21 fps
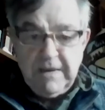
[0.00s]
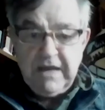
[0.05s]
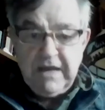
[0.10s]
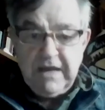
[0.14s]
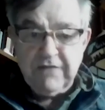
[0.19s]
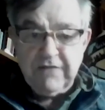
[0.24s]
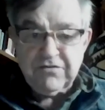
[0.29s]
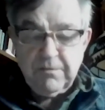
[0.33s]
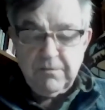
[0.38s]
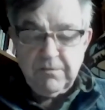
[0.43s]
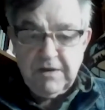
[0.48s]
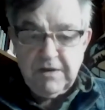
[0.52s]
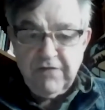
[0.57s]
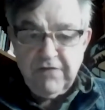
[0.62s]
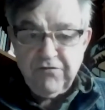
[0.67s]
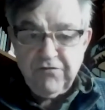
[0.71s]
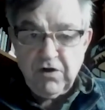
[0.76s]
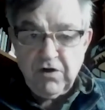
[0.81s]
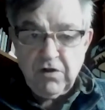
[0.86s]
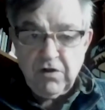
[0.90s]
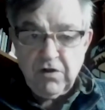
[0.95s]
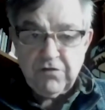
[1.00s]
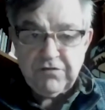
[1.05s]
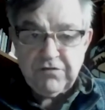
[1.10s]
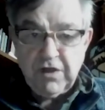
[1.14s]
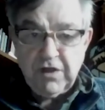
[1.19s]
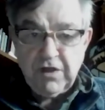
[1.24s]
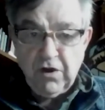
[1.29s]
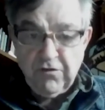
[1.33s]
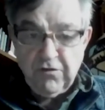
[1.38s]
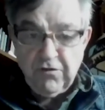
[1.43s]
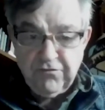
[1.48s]
And if somebody falls, they
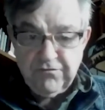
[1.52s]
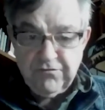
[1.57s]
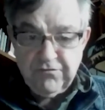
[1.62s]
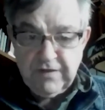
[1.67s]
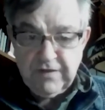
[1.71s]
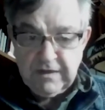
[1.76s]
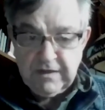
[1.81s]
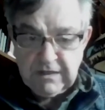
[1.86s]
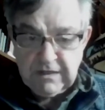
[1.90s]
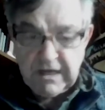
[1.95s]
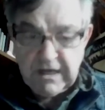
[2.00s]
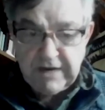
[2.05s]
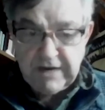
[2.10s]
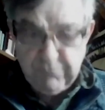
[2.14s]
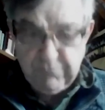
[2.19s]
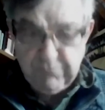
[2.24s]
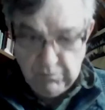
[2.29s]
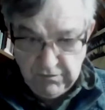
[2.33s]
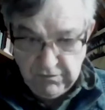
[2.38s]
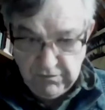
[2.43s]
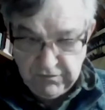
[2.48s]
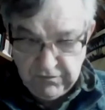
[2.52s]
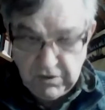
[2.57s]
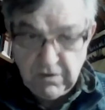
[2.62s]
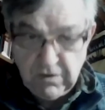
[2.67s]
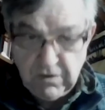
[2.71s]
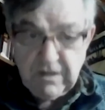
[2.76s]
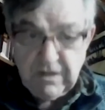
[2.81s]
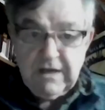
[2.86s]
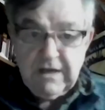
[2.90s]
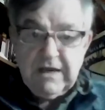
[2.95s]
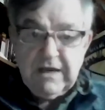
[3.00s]
all, a lot of them will fall.